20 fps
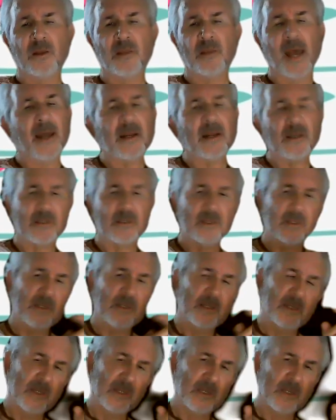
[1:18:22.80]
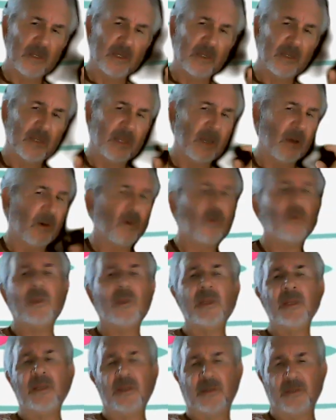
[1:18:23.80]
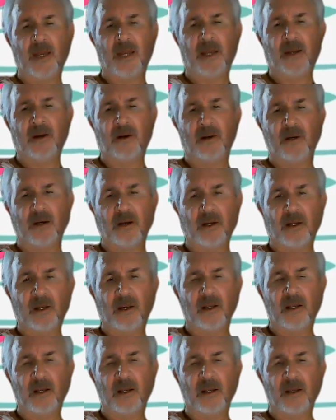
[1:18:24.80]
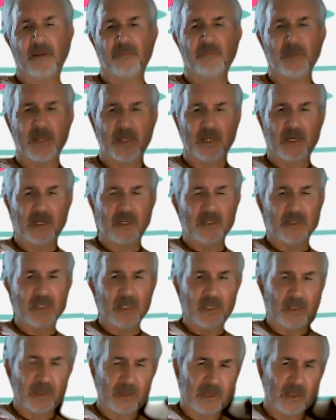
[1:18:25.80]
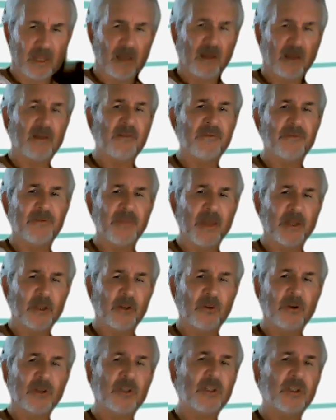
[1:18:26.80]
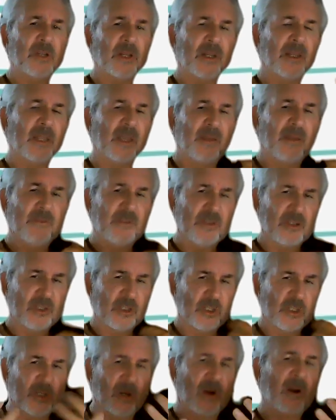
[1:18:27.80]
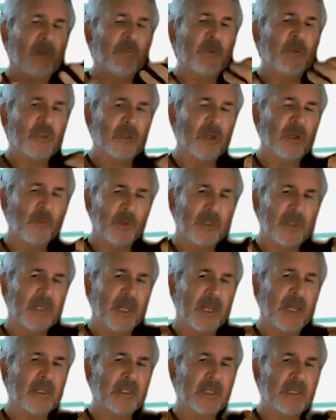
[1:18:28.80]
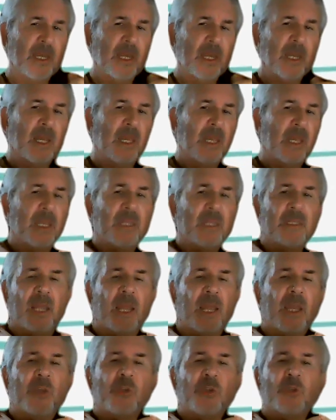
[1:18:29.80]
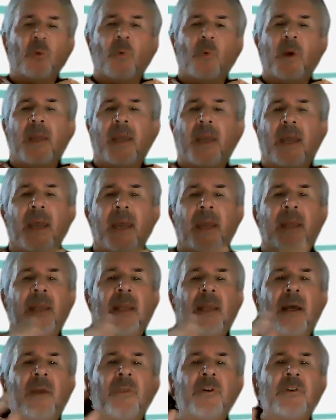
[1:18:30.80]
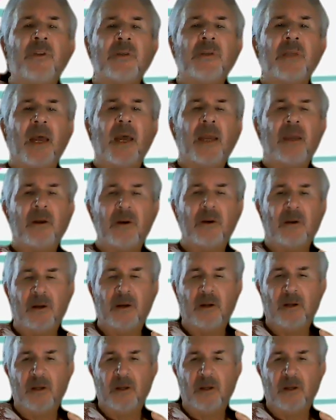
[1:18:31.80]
That is the only desire. Because the love that Krishna gives, his charm is so intense, it takes away any other desire.